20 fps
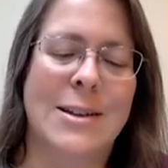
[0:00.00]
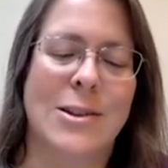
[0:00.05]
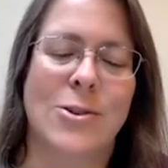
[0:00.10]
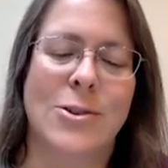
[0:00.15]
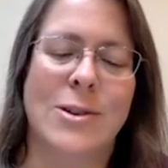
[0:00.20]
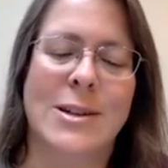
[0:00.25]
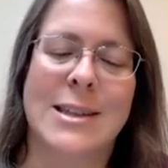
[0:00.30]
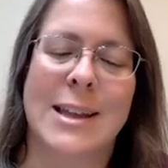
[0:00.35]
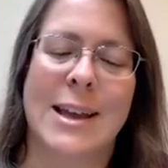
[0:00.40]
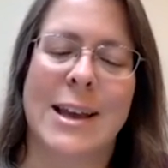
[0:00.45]

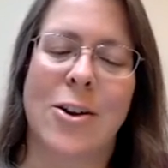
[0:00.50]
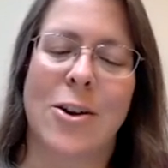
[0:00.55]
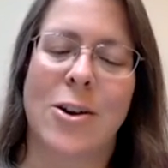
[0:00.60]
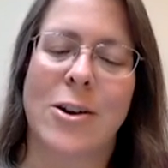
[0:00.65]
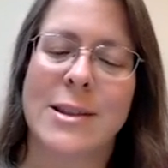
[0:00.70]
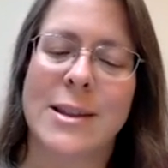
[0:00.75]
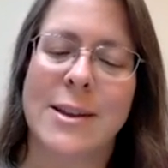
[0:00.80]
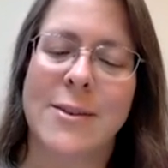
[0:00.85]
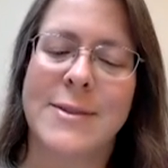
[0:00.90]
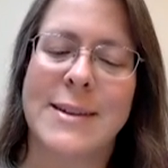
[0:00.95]
looks like our
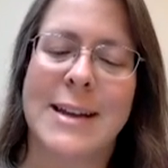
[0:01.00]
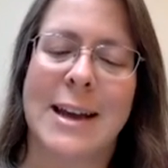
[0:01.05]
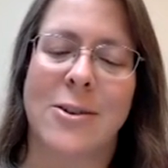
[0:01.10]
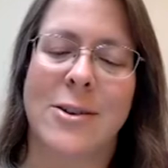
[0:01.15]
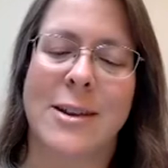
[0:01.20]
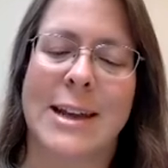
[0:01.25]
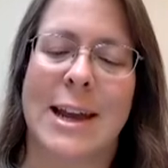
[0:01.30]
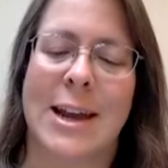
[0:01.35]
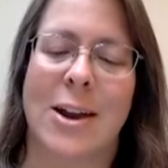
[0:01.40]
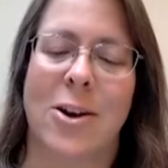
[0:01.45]
lived
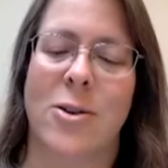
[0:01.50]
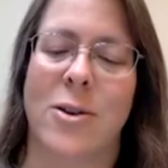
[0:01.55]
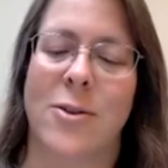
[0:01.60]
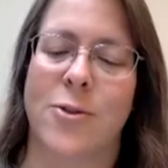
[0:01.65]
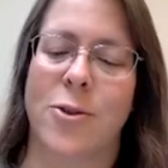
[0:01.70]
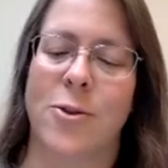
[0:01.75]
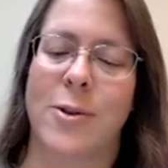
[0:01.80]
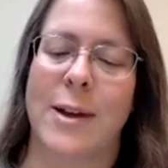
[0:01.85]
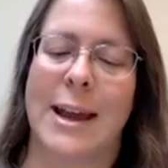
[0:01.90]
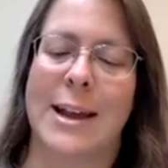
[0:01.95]
out care of
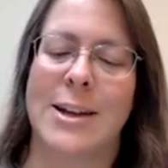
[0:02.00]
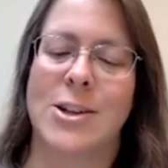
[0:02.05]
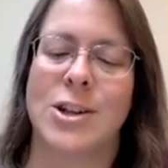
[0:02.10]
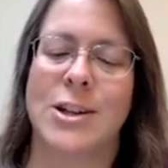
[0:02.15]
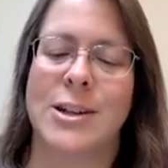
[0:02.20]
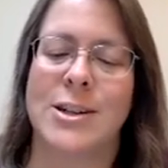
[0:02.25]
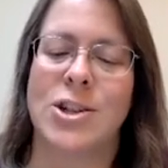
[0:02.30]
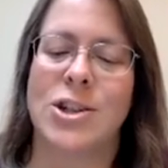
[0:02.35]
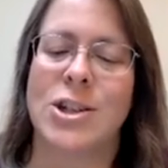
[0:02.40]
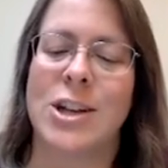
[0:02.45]

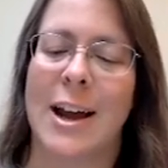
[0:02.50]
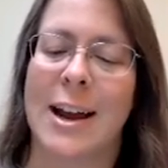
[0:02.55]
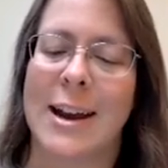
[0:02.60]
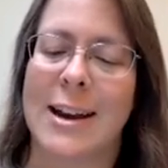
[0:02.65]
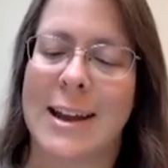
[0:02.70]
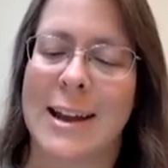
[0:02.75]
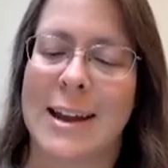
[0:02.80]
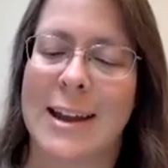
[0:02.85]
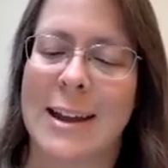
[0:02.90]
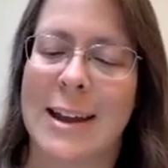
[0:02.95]
creation
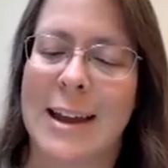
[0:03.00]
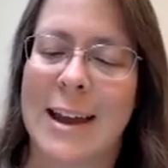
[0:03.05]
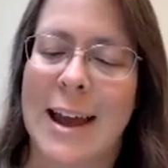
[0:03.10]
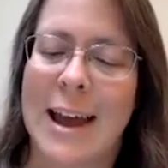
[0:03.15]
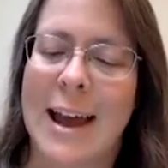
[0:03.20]
shining